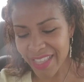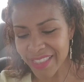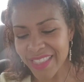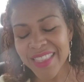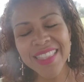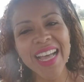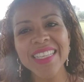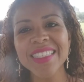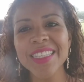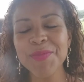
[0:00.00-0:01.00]

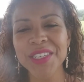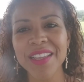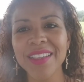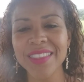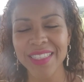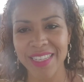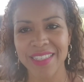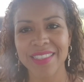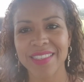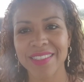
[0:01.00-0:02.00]
lastly but not
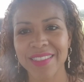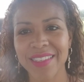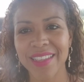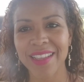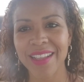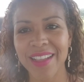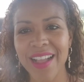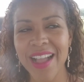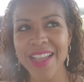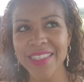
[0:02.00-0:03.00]
least,
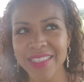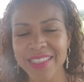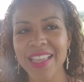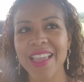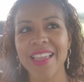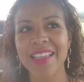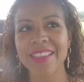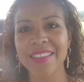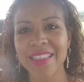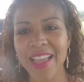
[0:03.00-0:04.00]
I
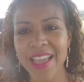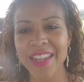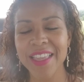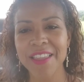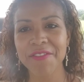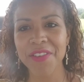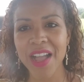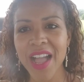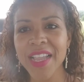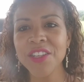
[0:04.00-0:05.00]
say that if
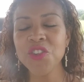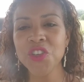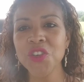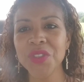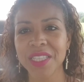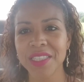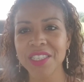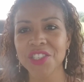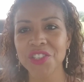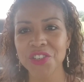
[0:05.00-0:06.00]
I knew that
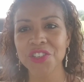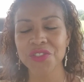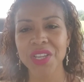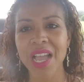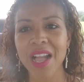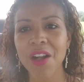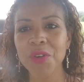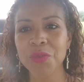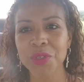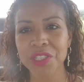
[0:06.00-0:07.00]
this surgery,
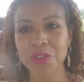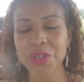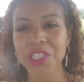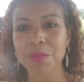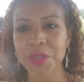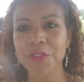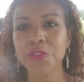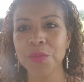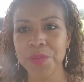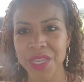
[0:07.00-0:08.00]
how it was going to be
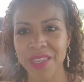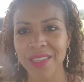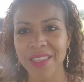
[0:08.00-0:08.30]
for me,